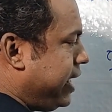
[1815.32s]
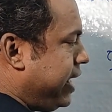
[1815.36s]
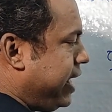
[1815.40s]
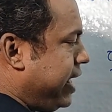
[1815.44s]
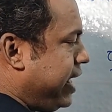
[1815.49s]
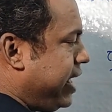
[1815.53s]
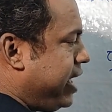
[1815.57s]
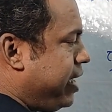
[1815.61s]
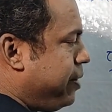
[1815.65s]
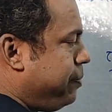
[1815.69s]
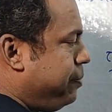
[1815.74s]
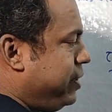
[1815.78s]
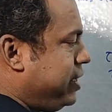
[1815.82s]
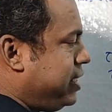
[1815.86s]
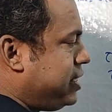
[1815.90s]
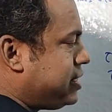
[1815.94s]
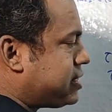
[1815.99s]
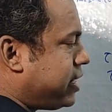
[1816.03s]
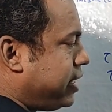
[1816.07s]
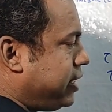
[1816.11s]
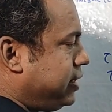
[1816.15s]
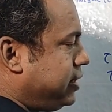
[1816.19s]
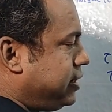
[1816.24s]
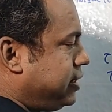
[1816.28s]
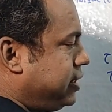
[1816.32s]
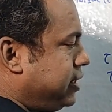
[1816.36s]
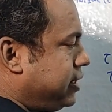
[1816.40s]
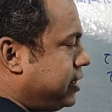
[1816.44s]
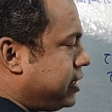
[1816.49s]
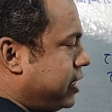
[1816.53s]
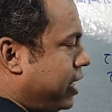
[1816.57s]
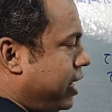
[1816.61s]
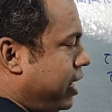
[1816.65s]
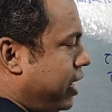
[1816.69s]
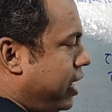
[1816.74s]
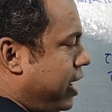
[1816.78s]
AB sine
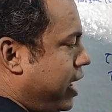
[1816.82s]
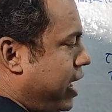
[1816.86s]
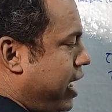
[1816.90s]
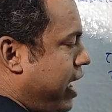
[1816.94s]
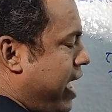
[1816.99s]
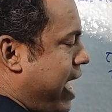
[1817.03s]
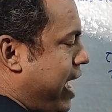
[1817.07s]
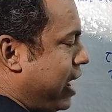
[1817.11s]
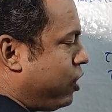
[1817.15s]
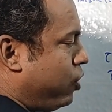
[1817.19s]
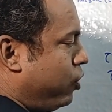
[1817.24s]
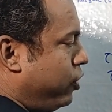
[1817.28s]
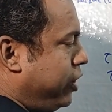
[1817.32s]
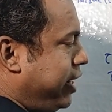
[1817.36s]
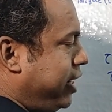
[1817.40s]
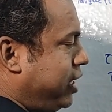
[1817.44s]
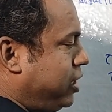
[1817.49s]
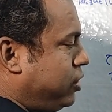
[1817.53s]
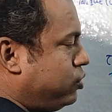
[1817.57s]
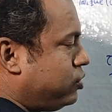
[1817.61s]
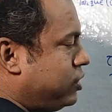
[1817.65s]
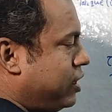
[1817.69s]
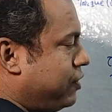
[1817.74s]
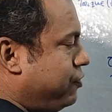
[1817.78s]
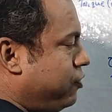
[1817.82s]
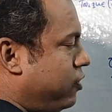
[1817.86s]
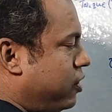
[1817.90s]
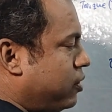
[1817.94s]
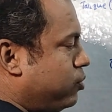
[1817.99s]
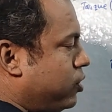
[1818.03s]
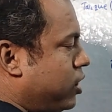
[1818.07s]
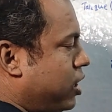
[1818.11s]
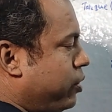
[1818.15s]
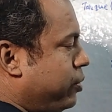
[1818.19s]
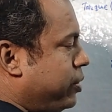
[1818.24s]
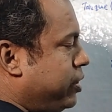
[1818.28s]
theta, according to the
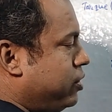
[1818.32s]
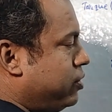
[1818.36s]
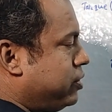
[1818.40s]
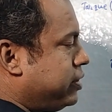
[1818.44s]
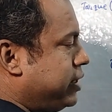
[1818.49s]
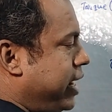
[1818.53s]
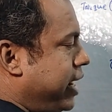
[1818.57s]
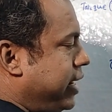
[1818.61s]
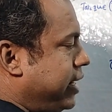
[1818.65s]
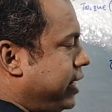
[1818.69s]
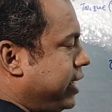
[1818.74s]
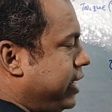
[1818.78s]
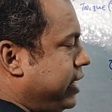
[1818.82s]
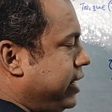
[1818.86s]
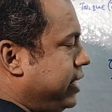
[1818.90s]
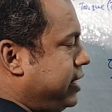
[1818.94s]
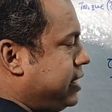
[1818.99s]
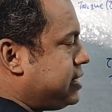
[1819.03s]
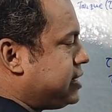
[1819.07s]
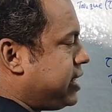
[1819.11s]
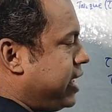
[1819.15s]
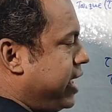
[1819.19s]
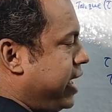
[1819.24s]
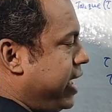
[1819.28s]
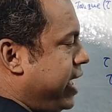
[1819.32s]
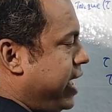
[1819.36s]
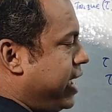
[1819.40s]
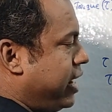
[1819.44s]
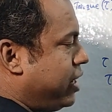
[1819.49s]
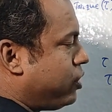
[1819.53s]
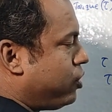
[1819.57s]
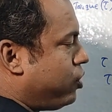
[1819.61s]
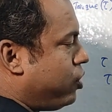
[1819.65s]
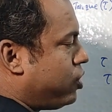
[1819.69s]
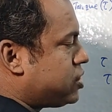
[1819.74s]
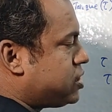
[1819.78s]
formula, we know that it is
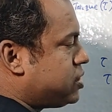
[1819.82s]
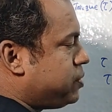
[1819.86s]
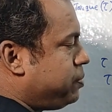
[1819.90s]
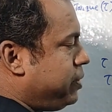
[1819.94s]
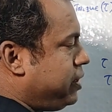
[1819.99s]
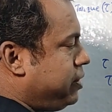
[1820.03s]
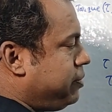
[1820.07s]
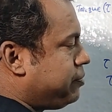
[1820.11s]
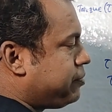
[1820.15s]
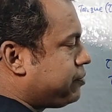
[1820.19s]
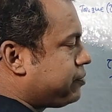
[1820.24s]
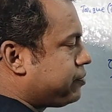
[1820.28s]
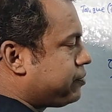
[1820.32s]
A cross B.